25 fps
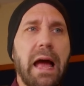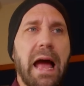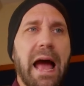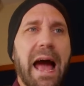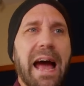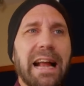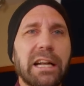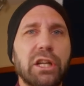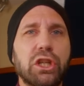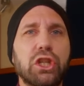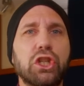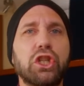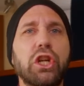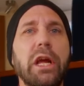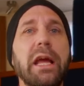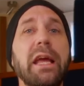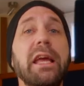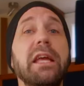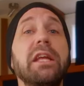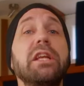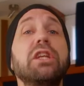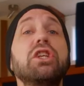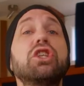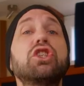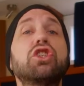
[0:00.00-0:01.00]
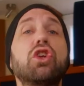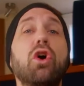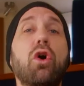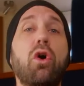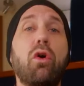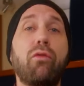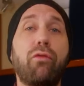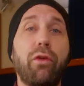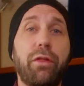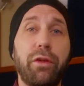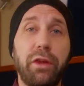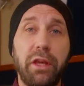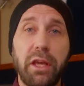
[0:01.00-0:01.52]
had changed
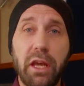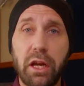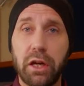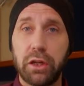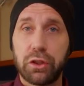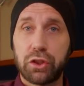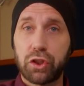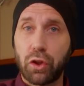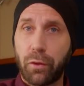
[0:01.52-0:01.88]
over the years.